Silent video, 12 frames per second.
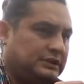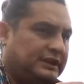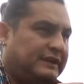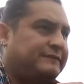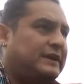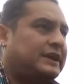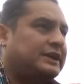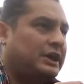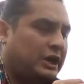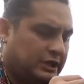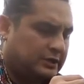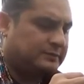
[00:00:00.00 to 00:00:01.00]
They fucking
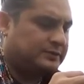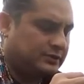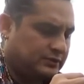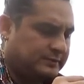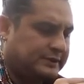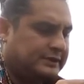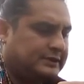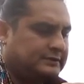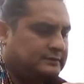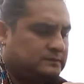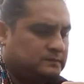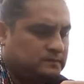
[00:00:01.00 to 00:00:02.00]
hung them too, man.
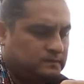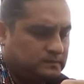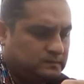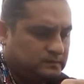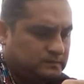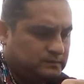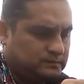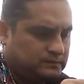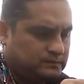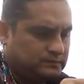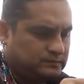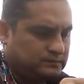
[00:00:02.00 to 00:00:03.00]
They
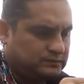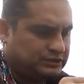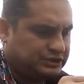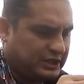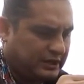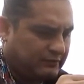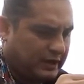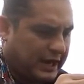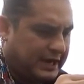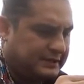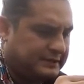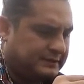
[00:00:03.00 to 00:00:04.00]
hung them. It's they not burnt
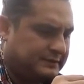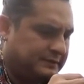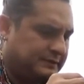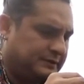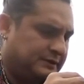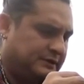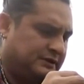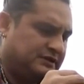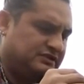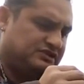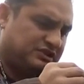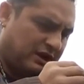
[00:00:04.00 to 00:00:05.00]
right. them. Like
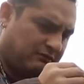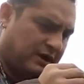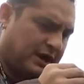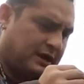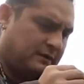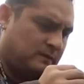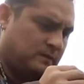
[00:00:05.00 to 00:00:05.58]
it's not right.